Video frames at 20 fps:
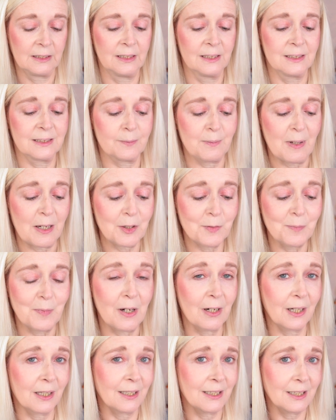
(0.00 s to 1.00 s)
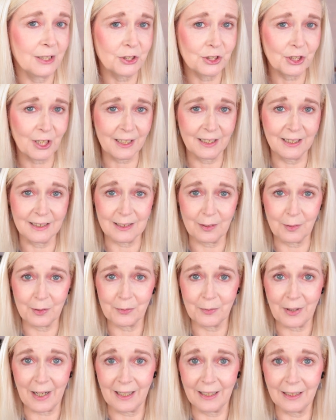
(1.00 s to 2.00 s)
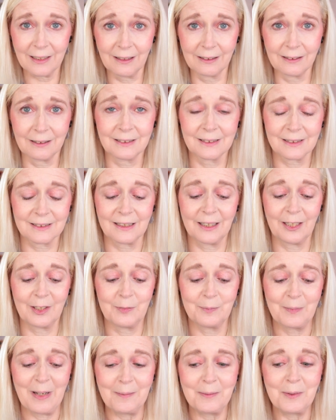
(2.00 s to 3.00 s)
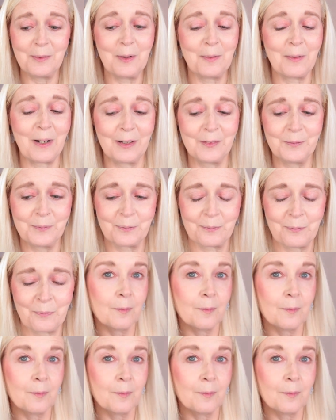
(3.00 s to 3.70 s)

it's about a mile and it's chucking it down in the rain, so maybe we won't.